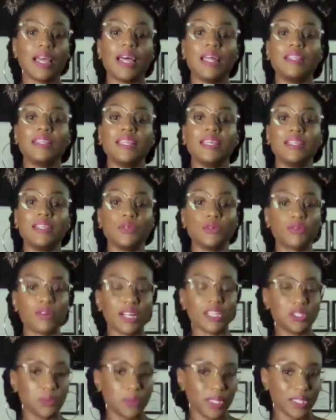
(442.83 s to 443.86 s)
And then you
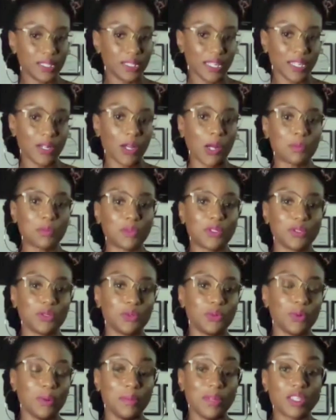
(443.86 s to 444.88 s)
graduate then up
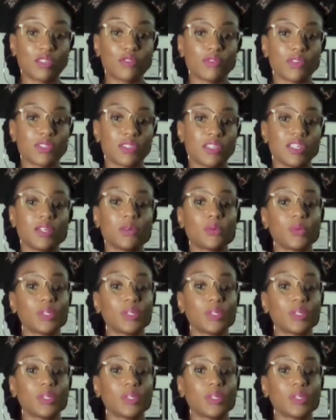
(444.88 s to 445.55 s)
to women's physique,